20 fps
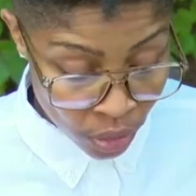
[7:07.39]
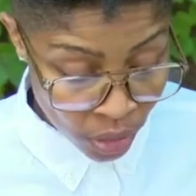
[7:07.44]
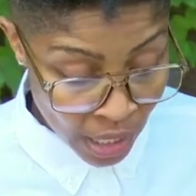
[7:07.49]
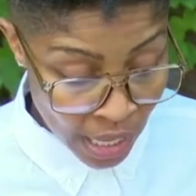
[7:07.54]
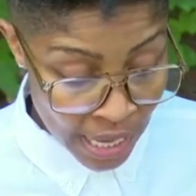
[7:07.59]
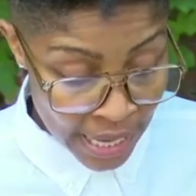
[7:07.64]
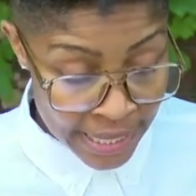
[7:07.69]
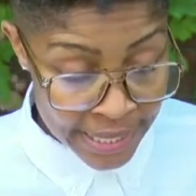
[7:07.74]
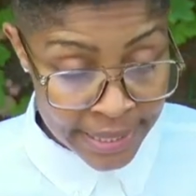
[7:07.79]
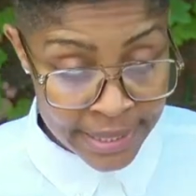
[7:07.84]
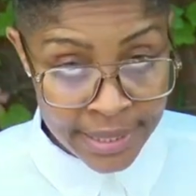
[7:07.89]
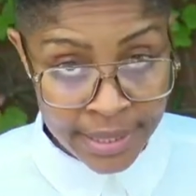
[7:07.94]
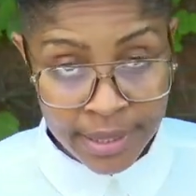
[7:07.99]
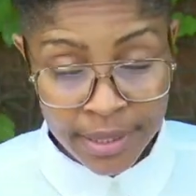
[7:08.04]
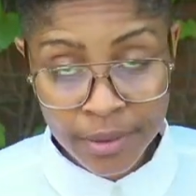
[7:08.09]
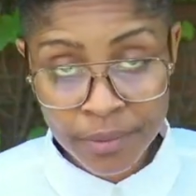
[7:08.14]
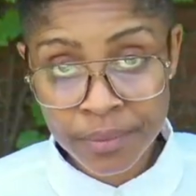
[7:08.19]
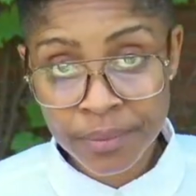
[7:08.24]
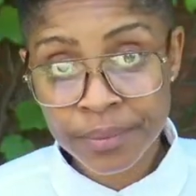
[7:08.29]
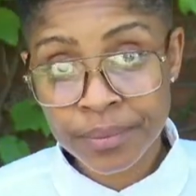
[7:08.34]
lines,
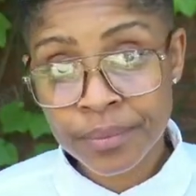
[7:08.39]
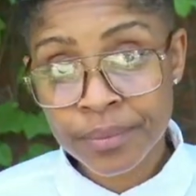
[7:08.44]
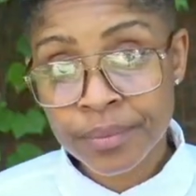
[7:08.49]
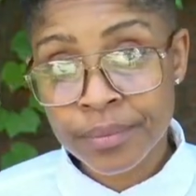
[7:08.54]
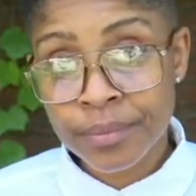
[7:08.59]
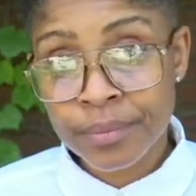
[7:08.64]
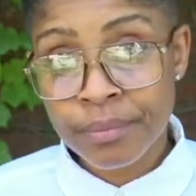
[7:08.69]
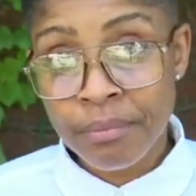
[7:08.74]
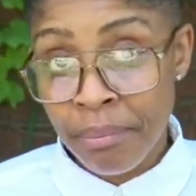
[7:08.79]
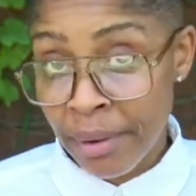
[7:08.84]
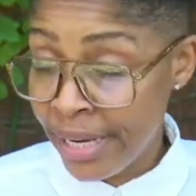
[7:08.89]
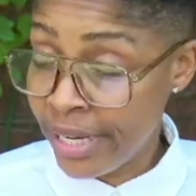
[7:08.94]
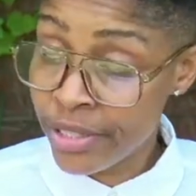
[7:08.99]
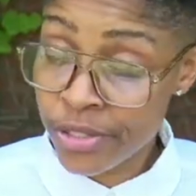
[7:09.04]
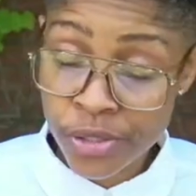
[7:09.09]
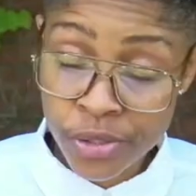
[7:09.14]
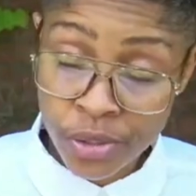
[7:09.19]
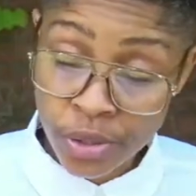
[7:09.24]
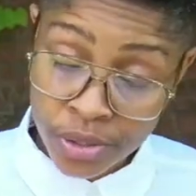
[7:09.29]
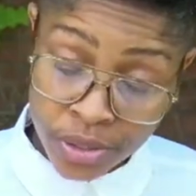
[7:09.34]

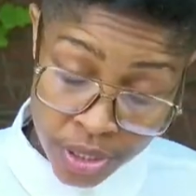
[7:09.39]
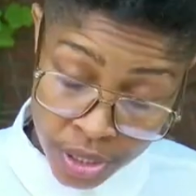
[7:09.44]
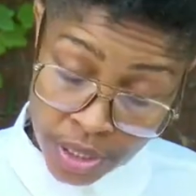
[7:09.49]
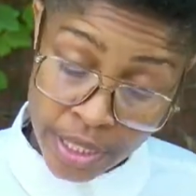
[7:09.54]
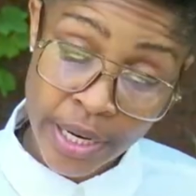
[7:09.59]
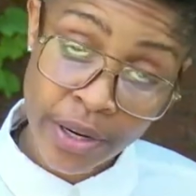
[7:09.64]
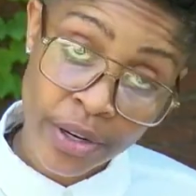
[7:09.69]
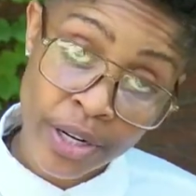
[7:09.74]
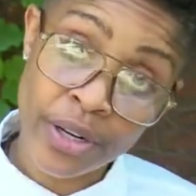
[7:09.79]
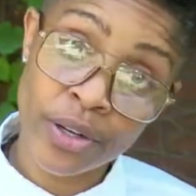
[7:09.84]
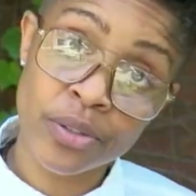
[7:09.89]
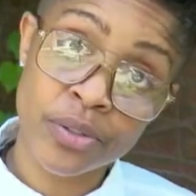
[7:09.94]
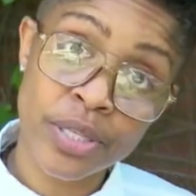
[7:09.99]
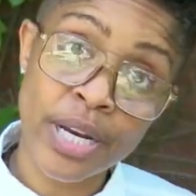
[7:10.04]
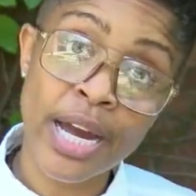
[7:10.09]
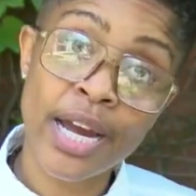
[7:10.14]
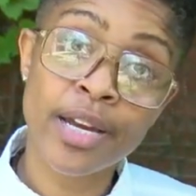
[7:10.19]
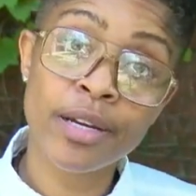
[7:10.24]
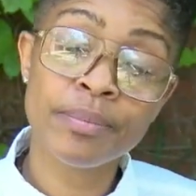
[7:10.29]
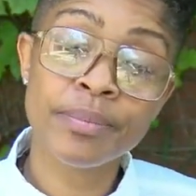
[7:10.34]
based on
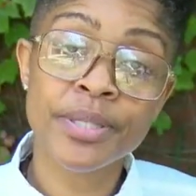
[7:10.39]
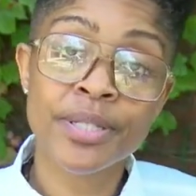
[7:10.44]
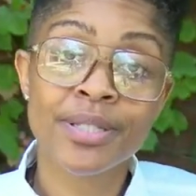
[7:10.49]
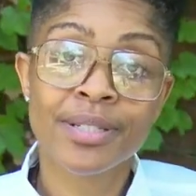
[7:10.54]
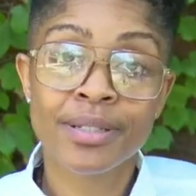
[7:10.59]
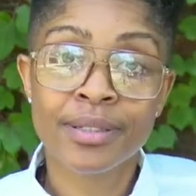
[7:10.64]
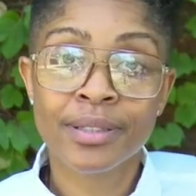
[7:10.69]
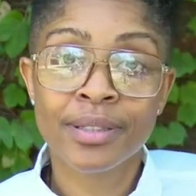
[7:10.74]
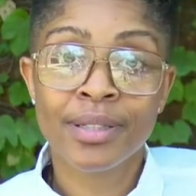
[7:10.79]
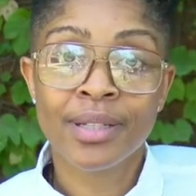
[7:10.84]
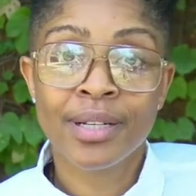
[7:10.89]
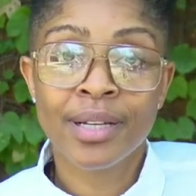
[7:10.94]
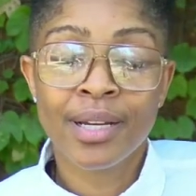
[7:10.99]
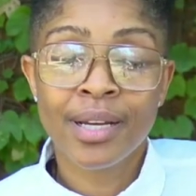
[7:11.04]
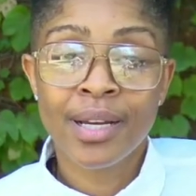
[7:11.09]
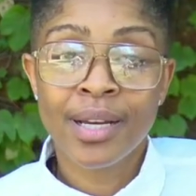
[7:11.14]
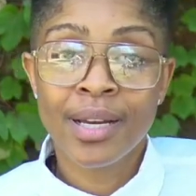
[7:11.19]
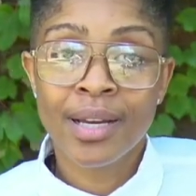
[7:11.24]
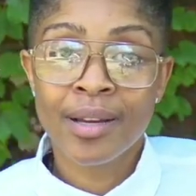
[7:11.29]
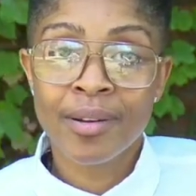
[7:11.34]
stereotypes,
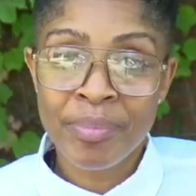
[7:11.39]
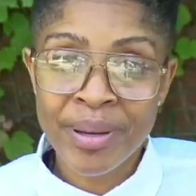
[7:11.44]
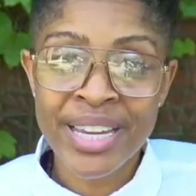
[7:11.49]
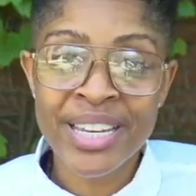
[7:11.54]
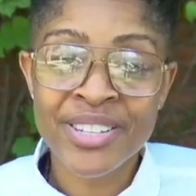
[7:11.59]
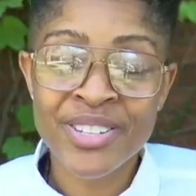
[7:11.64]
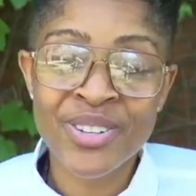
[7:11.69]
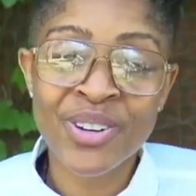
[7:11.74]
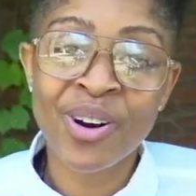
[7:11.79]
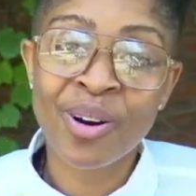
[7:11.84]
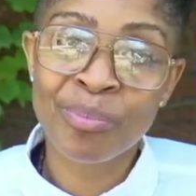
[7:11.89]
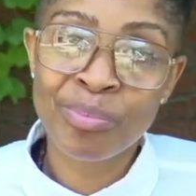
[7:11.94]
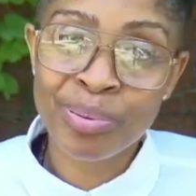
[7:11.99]
based on